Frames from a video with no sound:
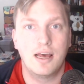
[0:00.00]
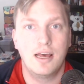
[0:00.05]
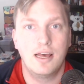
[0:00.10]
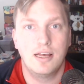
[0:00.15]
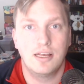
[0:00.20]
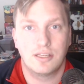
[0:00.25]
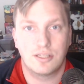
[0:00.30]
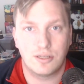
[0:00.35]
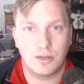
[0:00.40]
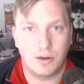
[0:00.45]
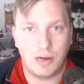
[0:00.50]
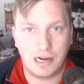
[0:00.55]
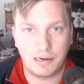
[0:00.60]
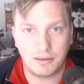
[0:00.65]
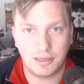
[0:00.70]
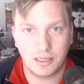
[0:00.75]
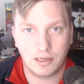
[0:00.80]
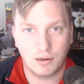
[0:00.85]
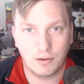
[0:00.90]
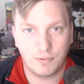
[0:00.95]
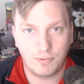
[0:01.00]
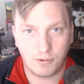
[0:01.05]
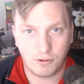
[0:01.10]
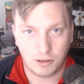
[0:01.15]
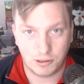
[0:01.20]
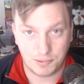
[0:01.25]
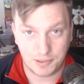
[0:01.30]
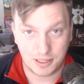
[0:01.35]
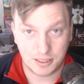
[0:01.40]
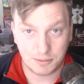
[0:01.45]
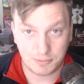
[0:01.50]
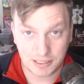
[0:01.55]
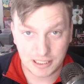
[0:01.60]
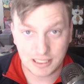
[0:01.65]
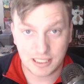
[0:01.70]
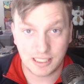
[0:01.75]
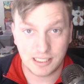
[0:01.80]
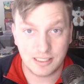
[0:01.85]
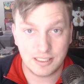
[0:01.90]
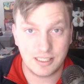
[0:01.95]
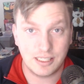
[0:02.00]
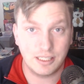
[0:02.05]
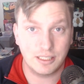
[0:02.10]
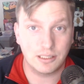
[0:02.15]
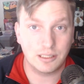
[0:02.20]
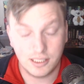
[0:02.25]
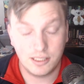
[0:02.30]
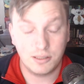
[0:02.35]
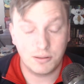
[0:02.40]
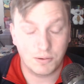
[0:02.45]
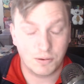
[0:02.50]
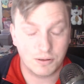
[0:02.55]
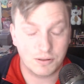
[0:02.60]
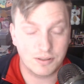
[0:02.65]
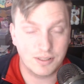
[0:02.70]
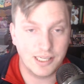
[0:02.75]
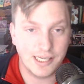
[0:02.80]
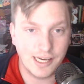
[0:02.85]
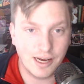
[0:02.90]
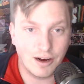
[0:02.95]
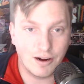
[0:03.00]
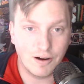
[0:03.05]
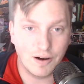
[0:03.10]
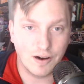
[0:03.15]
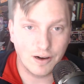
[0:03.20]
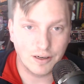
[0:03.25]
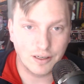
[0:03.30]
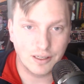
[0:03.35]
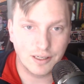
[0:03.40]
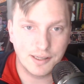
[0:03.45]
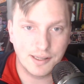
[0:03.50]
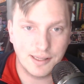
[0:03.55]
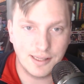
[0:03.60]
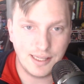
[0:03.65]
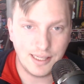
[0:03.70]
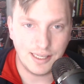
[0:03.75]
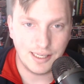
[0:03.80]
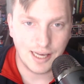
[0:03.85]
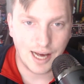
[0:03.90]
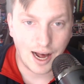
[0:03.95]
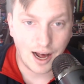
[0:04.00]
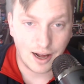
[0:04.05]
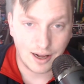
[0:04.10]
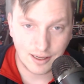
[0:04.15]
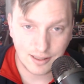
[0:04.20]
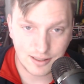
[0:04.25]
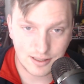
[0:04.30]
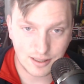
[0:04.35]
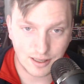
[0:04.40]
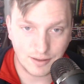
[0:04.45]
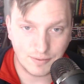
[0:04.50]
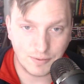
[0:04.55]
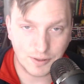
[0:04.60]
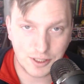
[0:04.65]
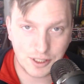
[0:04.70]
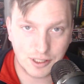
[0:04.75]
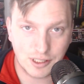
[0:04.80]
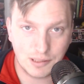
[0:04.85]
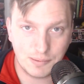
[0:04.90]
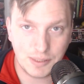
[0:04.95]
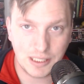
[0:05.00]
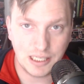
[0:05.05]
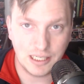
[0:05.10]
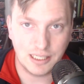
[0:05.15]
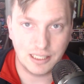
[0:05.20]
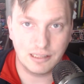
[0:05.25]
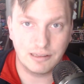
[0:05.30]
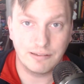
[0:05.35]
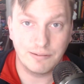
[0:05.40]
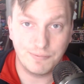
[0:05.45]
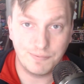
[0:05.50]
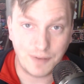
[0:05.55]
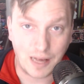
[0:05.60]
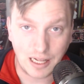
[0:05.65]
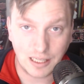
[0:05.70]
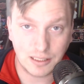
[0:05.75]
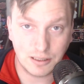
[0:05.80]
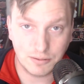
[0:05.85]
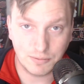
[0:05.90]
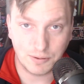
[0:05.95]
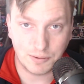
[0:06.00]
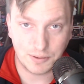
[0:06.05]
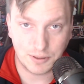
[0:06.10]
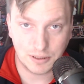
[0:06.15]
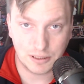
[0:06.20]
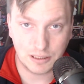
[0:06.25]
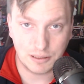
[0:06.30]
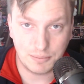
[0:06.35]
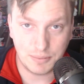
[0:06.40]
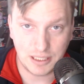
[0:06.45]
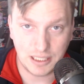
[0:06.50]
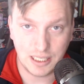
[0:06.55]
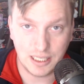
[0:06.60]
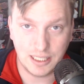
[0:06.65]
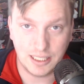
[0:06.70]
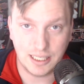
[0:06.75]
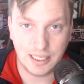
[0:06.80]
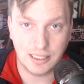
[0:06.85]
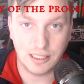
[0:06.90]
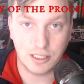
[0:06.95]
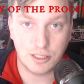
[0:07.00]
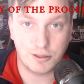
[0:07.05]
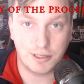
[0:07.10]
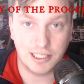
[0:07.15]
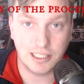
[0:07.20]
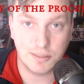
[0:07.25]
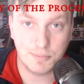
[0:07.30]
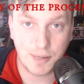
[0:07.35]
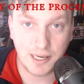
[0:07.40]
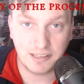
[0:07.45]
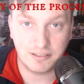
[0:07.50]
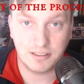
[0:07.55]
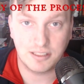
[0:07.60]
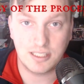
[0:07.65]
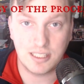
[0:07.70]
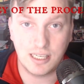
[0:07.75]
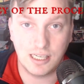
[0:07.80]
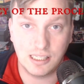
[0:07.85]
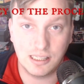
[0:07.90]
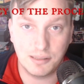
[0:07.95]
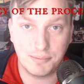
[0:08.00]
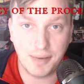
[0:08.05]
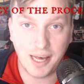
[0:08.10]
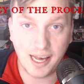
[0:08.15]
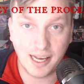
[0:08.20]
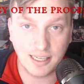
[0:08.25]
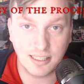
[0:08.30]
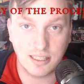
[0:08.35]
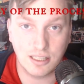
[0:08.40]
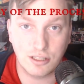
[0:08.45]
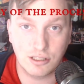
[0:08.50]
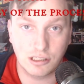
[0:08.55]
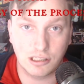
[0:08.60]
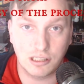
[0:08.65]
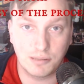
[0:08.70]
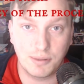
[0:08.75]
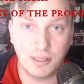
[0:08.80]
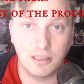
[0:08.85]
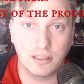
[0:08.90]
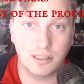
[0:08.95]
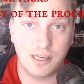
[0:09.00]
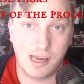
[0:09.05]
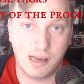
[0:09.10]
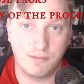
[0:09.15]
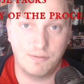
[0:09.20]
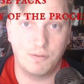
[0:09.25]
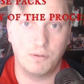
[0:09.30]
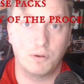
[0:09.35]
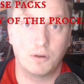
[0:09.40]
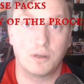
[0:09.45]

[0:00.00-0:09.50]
So I'm going to go forward with 3 things here. In the order they are the odds of what you're going to be getting, the value of what you're going to be getting, and the transparency in the bags that you're going to be looking for.